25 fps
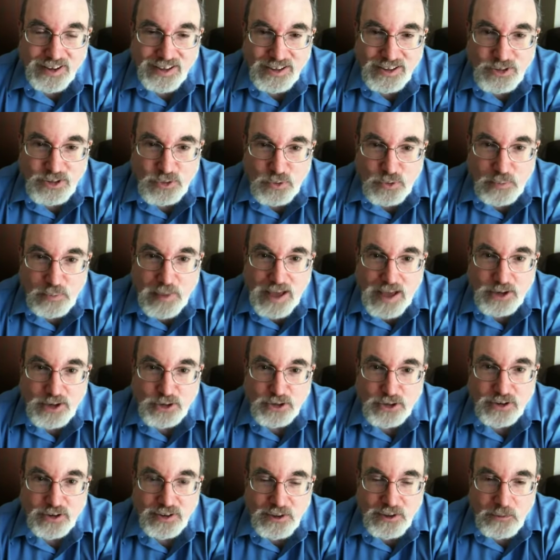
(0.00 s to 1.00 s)
So
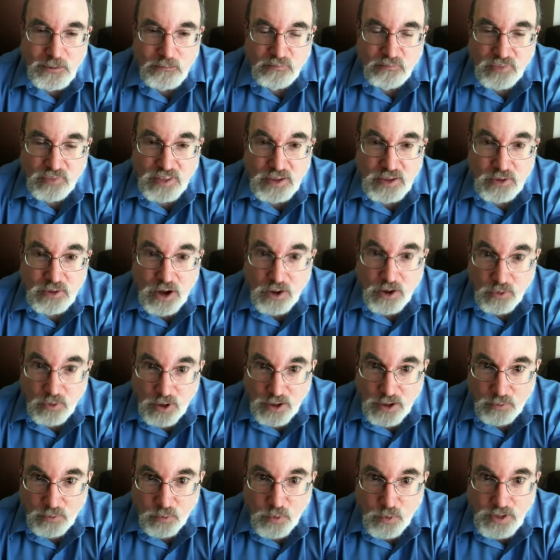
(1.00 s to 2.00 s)
imagine,
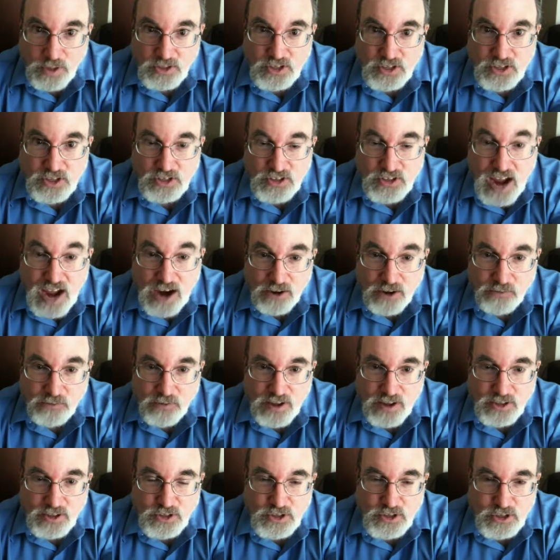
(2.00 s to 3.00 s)
at once he
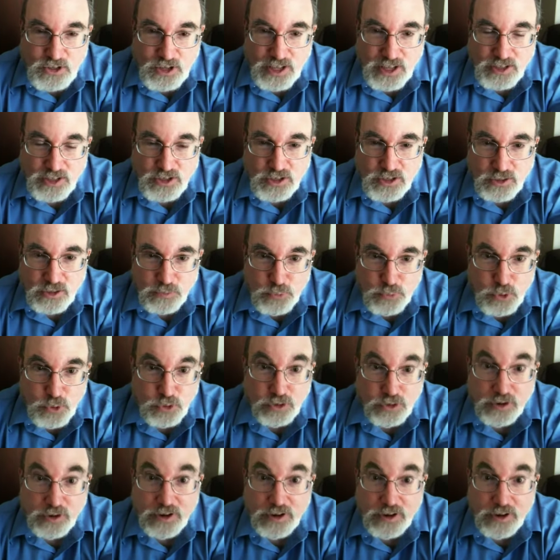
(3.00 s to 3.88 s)
sacrifices against the computer,